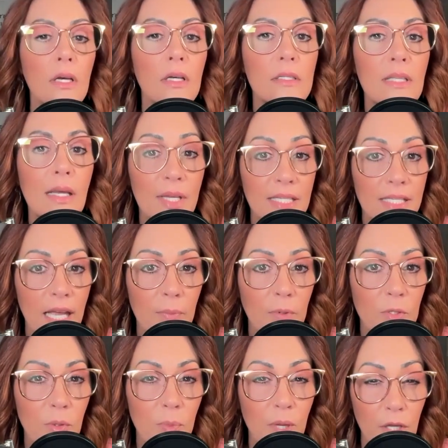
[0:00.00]
Some
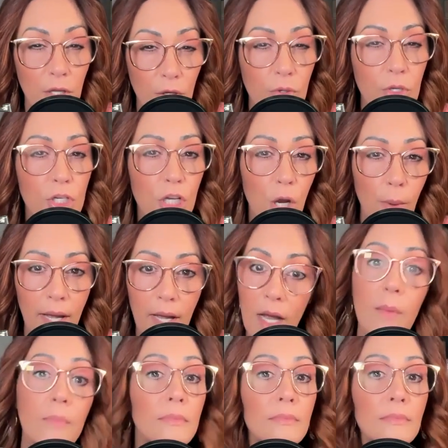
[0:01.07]
examples would be you showing
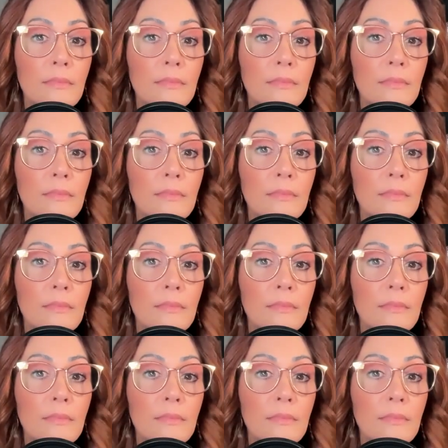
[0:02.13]
up